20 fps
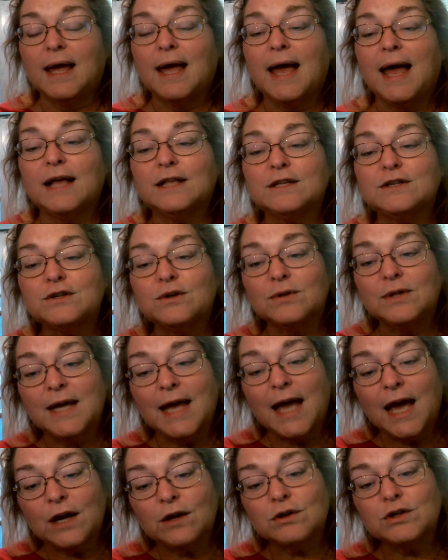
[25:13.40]
And so
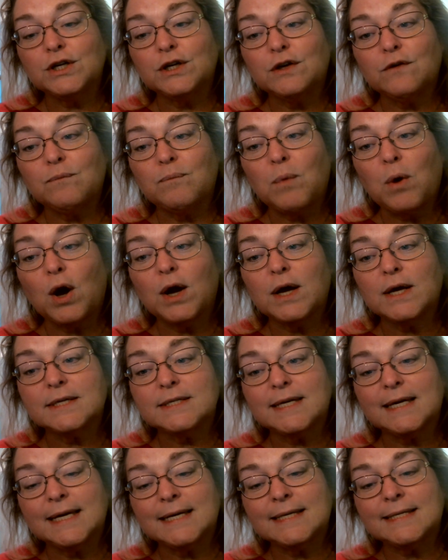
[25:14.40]
the energy of
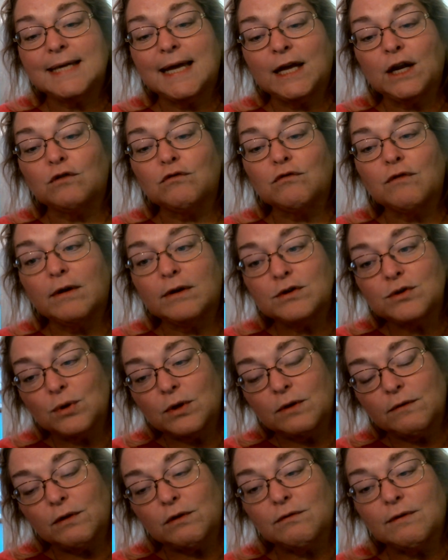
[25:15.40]
Mars is in a
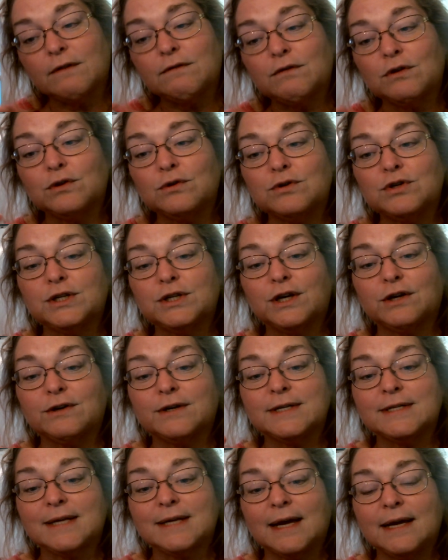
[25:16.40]
sort of a revolutionary
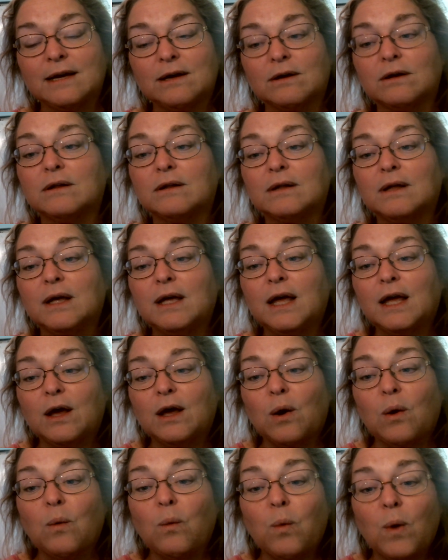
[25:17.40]
cycle.
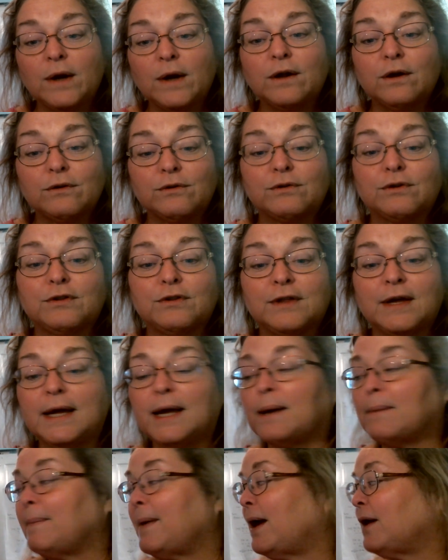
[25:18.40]
One other thing
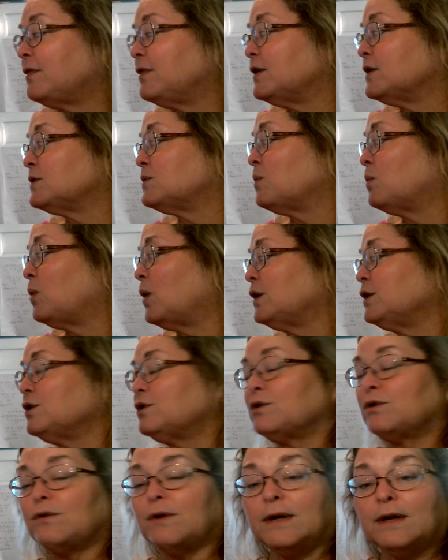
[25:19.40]
about this 1
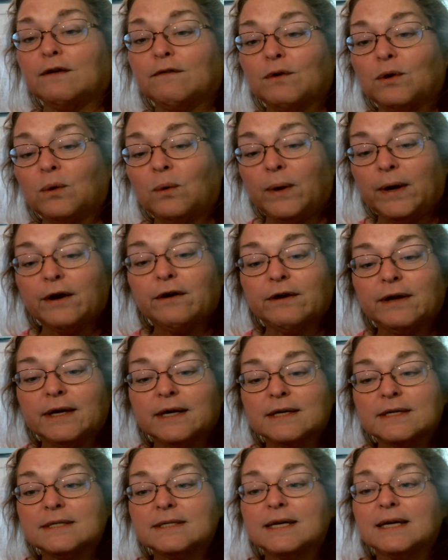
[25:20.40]
degree of
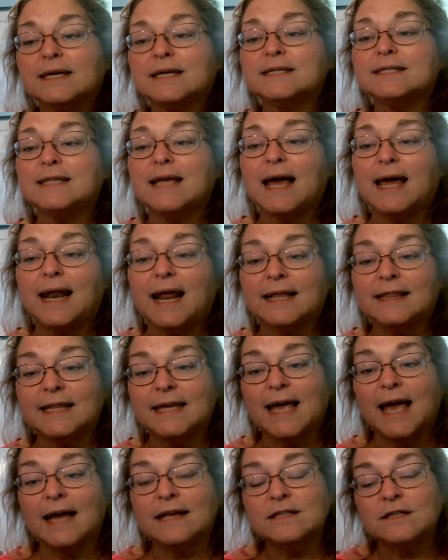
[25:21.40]
Aquarius is that at
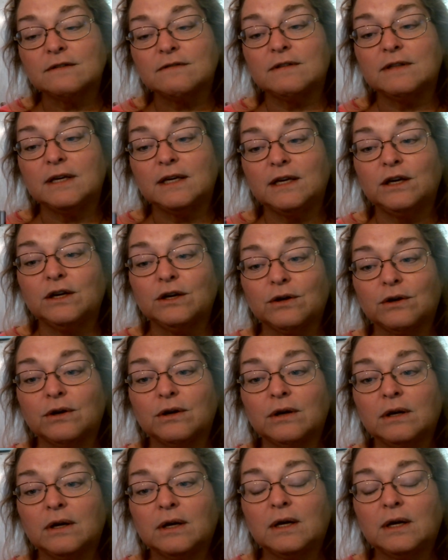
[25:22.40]
the end of the year,